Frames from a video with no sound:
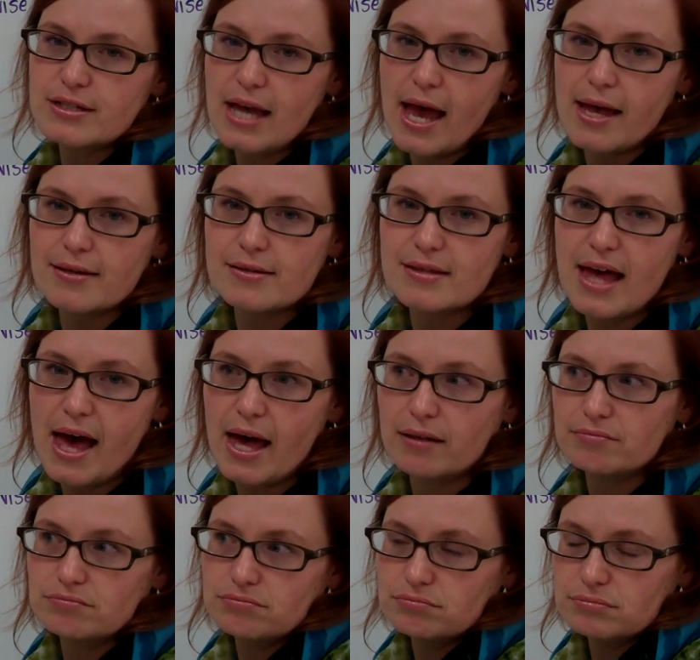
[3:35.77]
says
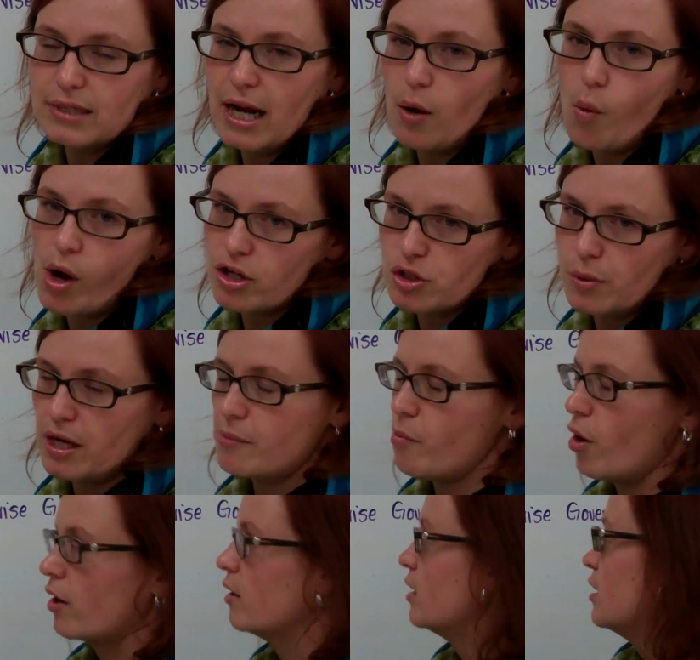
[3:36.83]
that they don't want you
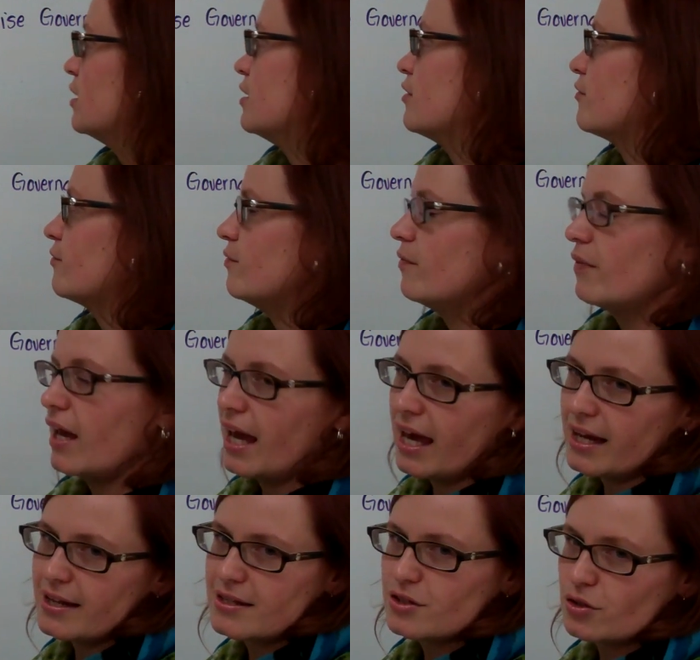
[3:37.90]
anymore.
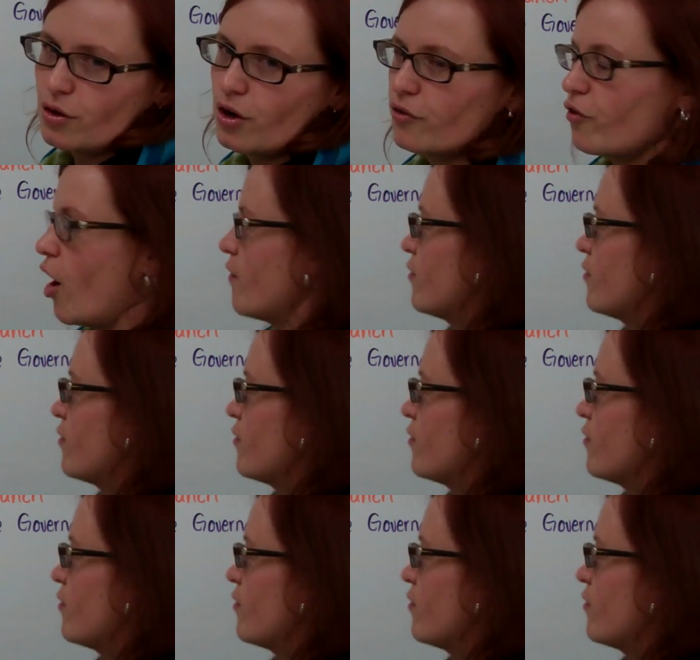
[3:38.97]
And it's sort of for